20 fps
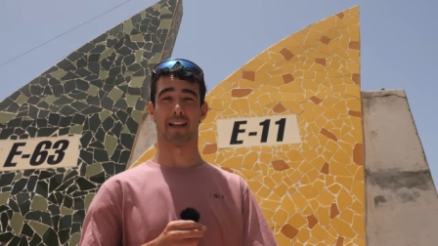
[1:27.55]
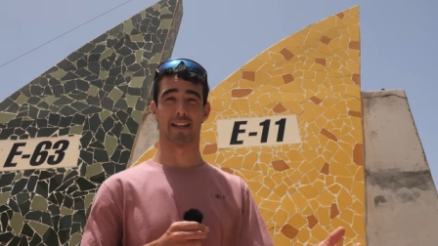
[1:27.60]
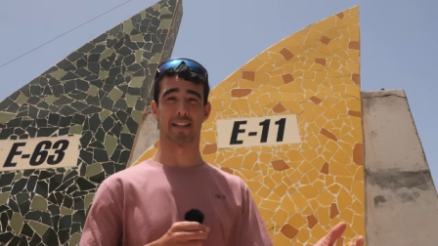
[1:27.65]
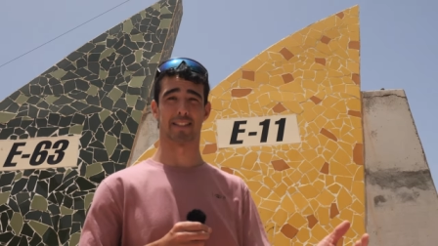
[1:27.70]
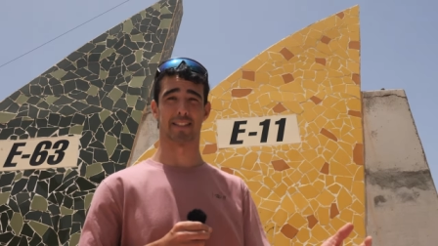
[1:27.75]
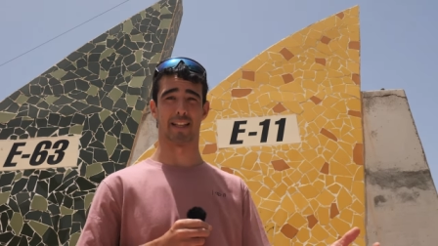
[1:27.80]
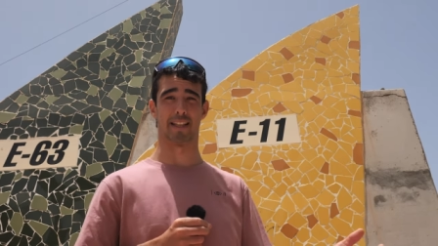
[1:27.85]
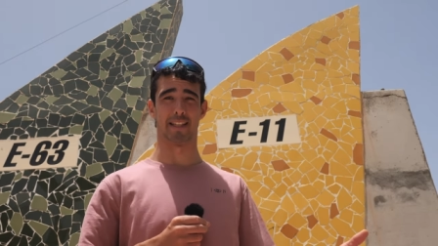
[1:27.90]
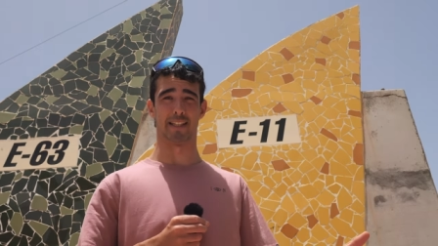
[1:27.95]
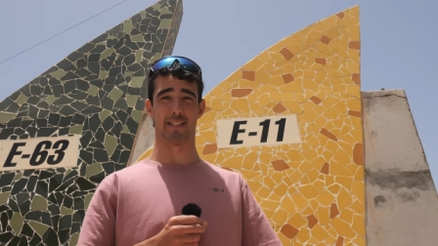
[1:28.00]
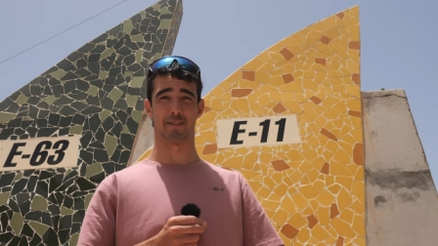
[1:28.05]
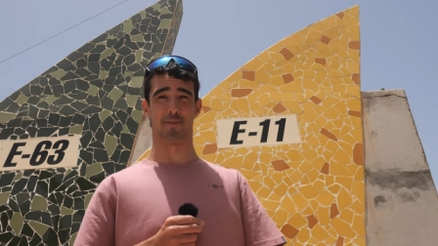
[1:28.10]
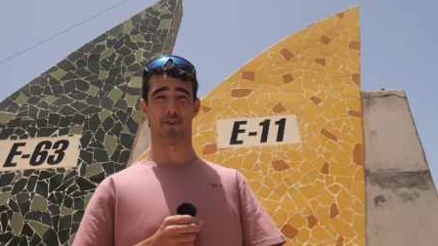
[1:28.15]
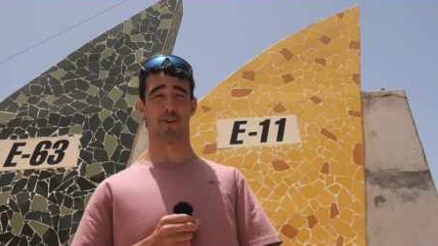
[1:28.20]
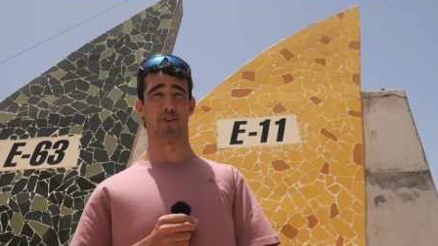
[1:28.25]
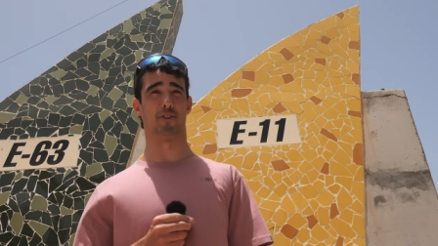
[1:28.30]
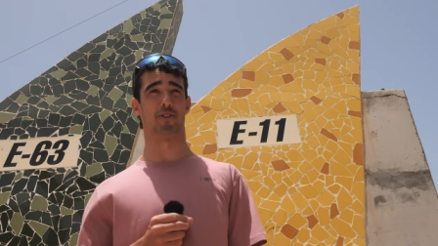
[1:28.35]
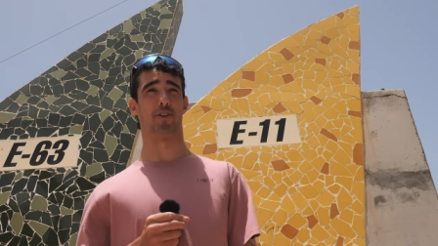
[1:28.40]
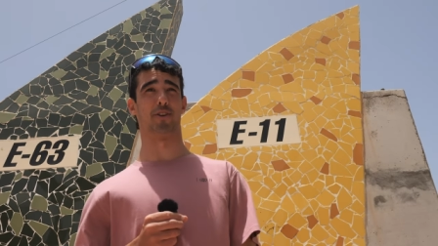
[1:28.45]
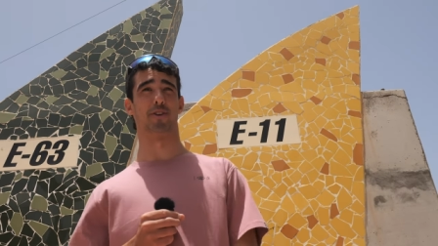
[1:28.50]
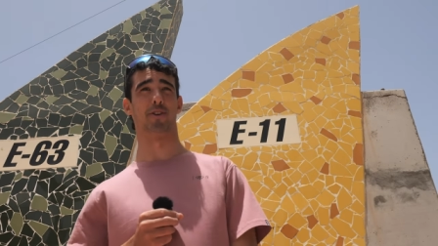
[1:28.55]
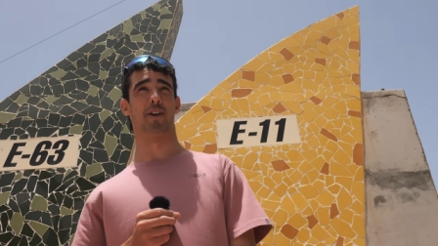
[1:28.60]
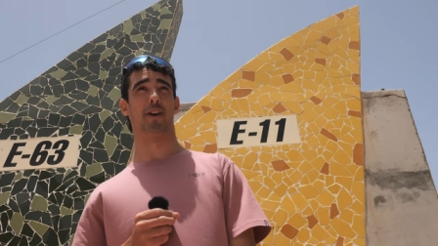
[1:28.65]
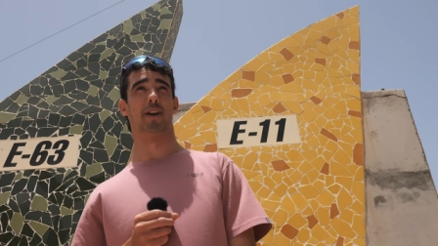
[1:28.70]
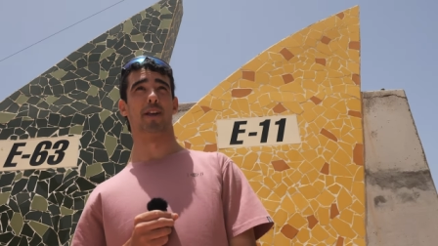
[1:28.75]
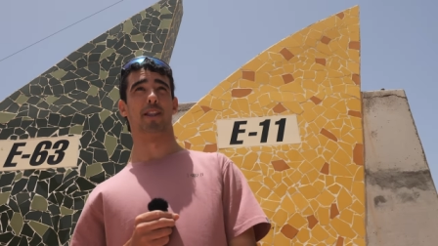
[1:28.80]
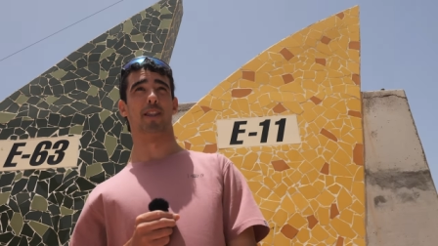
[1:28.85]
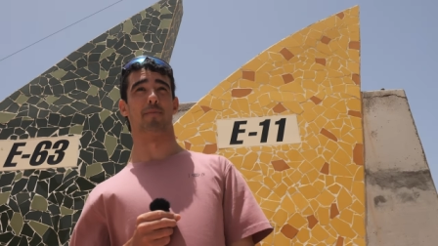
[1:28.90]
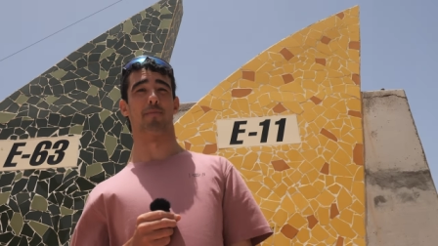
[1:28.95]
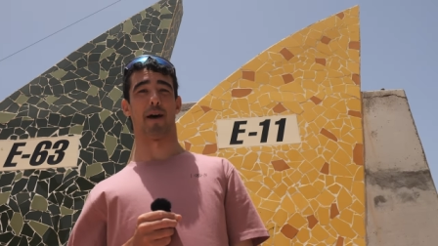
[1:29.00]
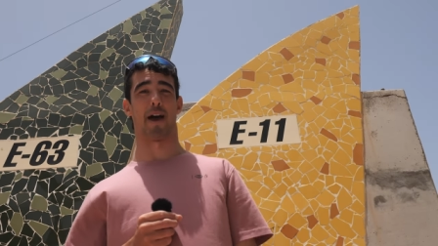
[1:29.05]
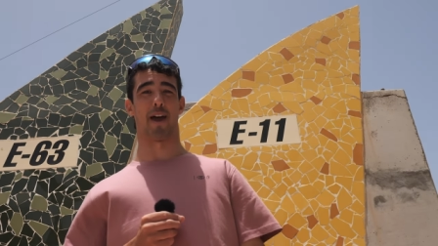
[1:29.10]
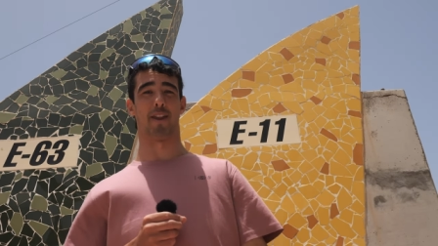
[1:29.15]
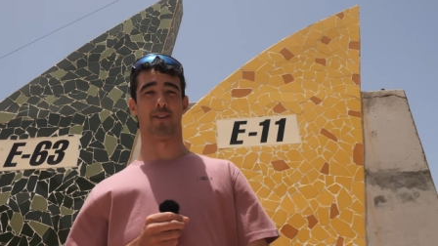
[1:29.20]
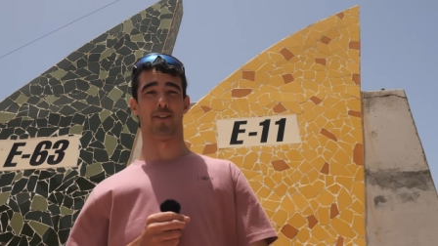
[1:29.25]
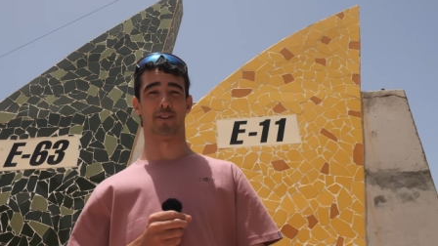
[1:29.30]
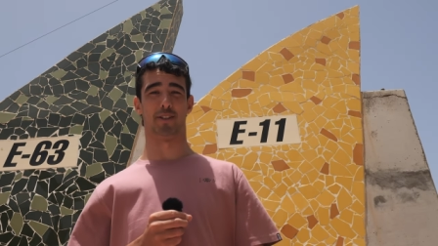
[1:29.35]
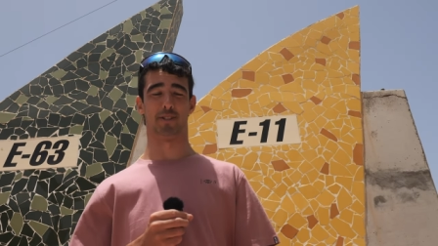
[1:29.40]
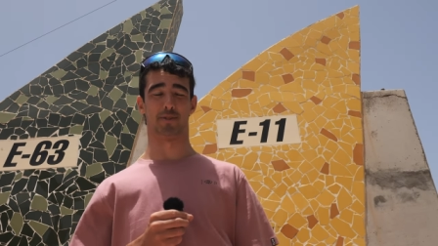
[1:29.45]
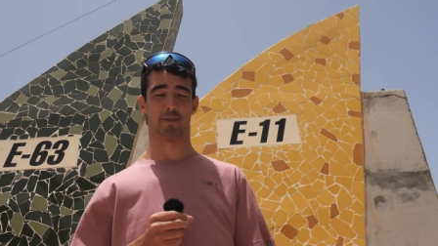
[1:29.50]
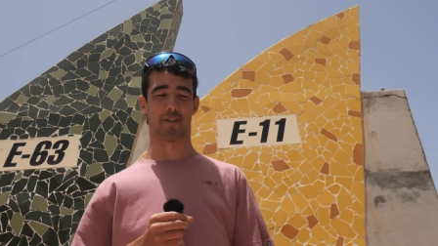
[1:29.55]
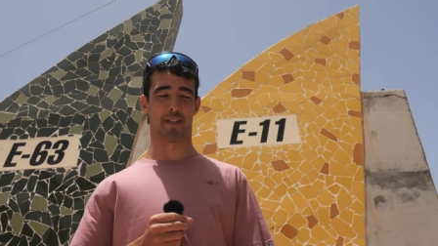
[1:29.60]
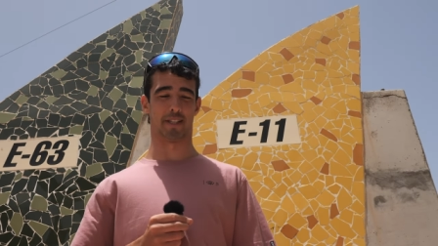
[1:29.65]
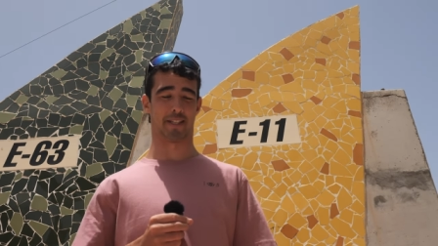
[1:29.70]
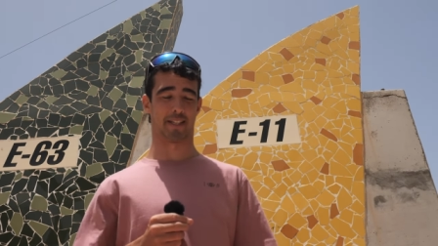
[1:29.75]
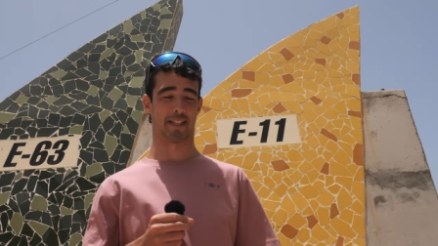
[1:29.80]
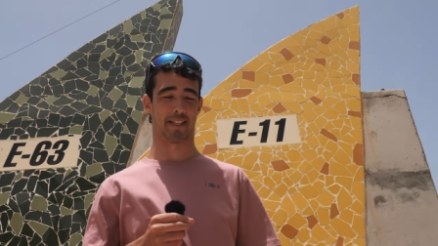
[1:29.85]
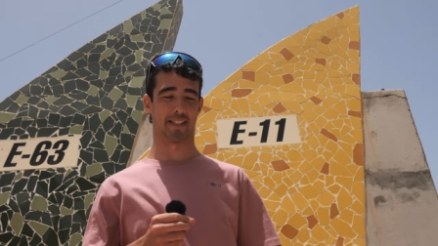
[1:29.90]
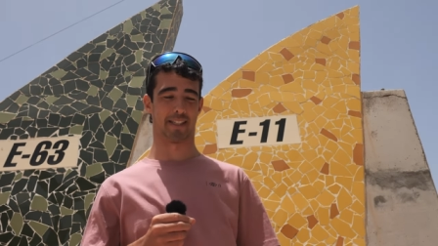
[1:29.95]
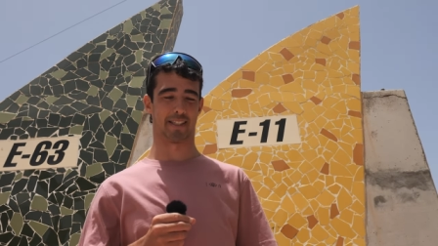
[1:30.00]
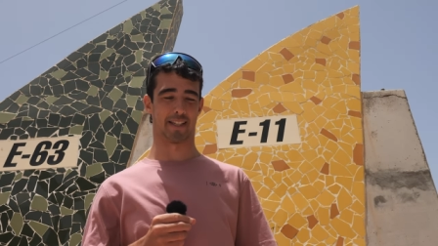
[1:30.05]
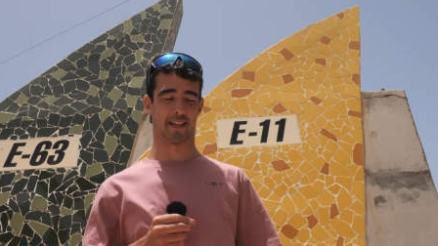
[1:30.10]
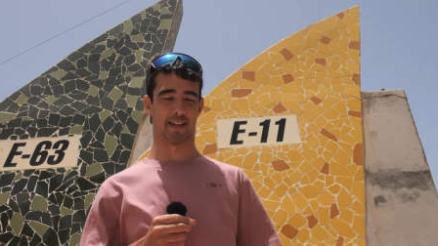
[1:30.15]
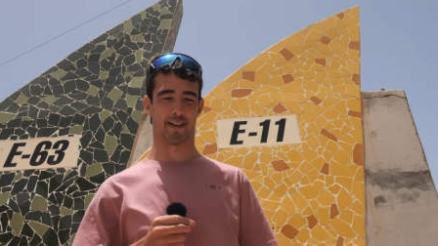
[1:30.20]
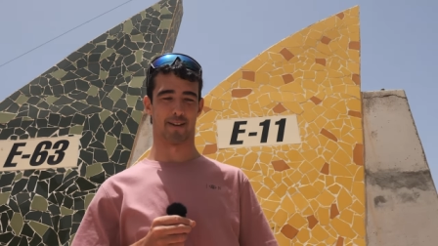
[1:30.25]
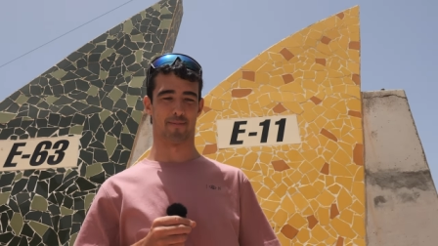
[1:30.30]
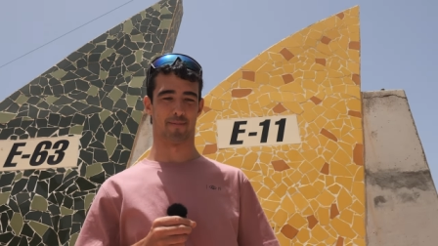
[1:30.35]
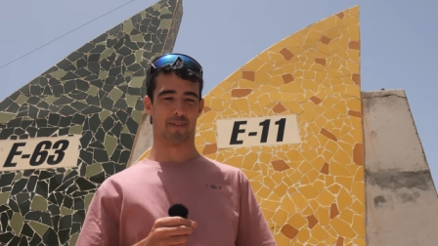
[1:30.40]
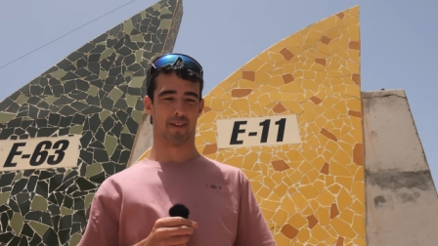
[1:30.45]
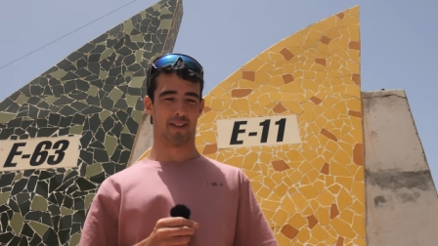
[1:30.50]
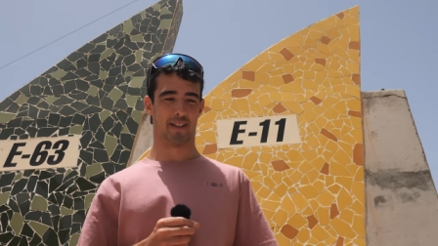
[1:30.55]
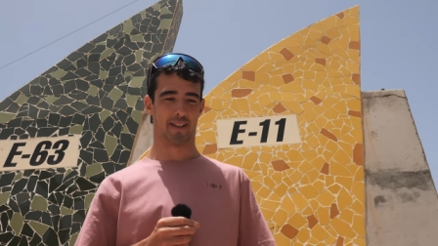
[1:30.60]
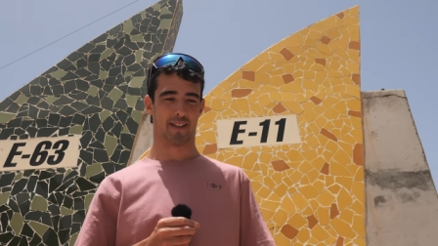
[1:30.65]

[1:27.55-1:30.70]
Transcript: guess that leads me on to the bad news, which is, um,